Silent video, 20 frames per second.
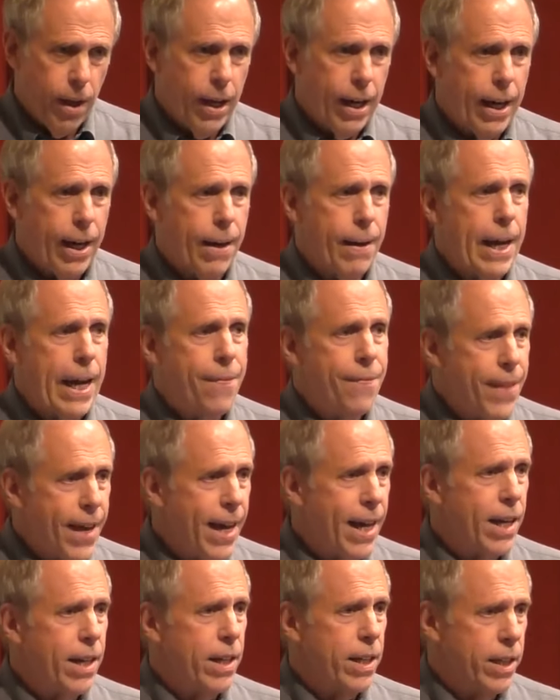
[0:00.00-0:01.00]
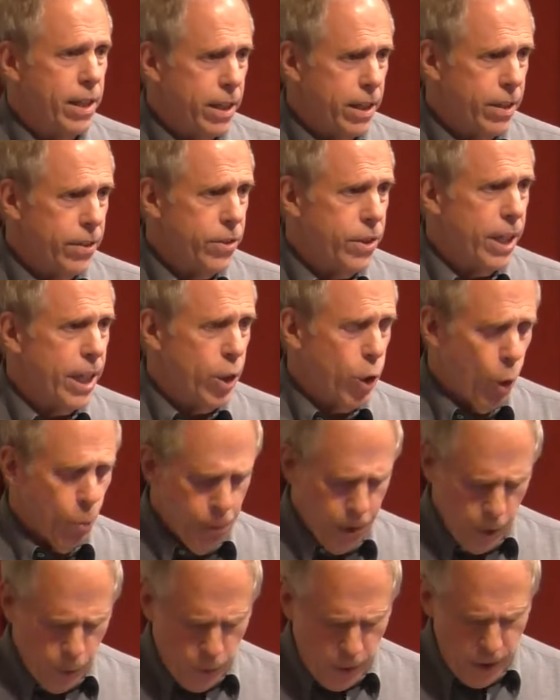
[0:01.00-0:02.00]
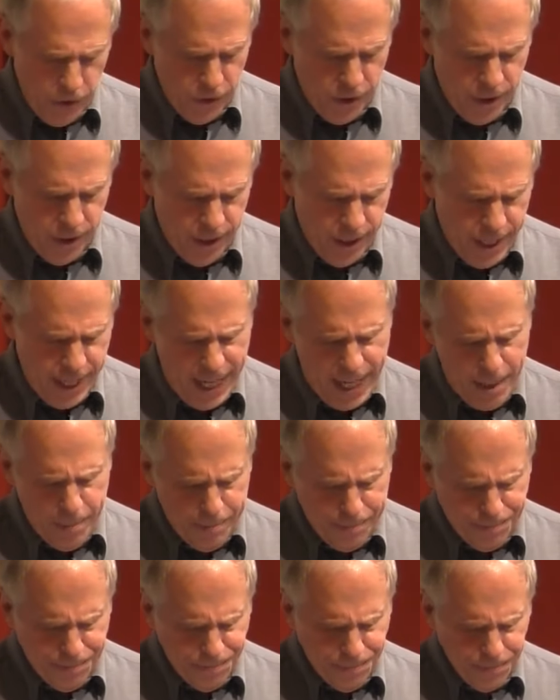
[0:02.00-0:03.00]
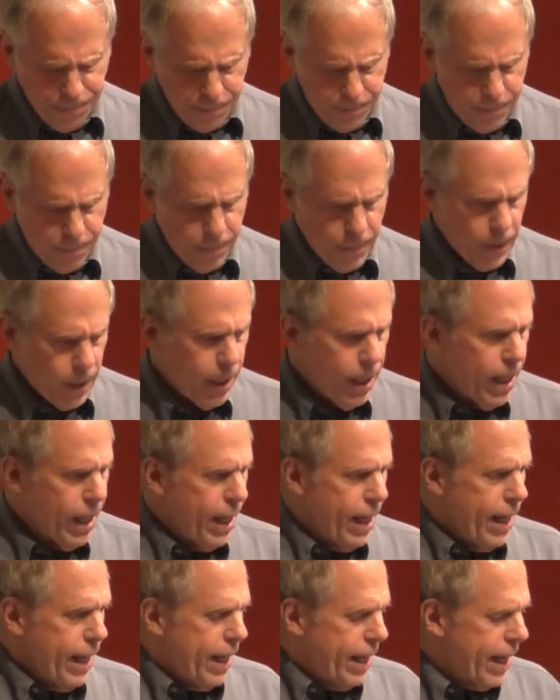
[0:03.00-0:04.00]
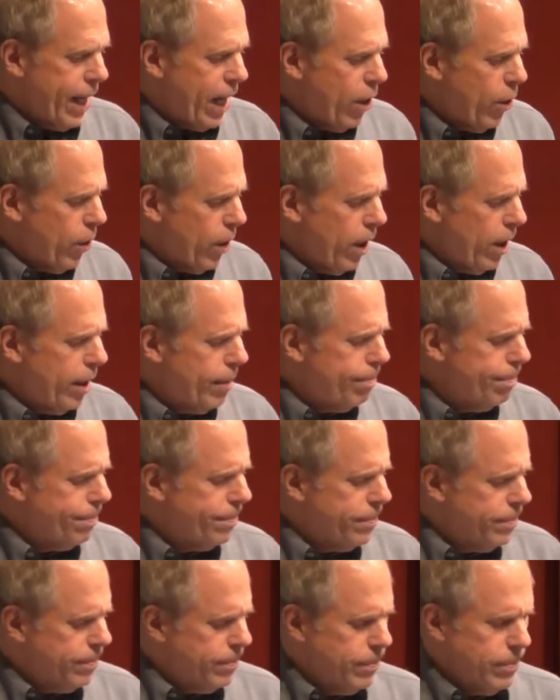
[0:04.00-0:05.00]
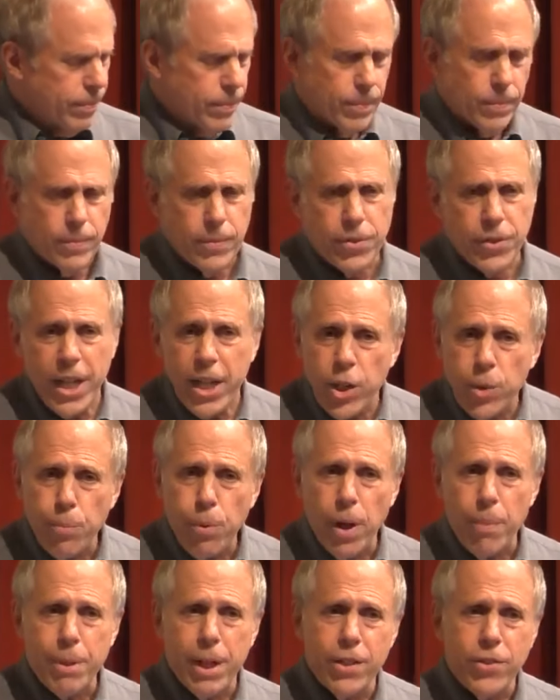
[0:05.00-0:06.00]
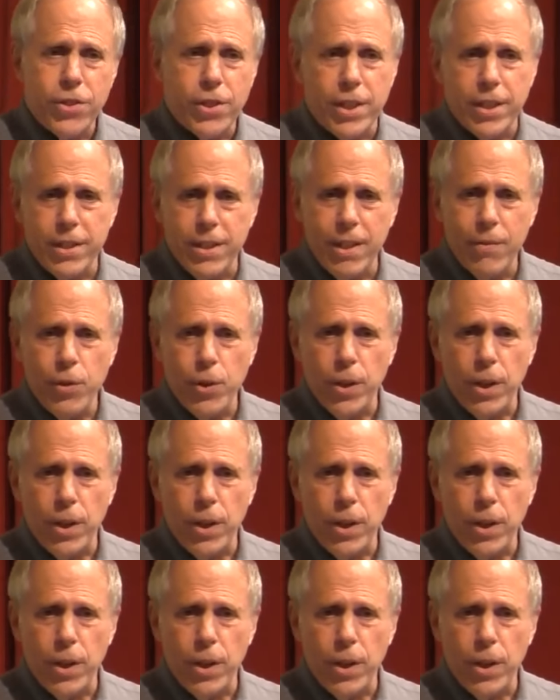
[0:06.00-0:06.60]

And that is an open question today. Now, State Department, I'm just going to give you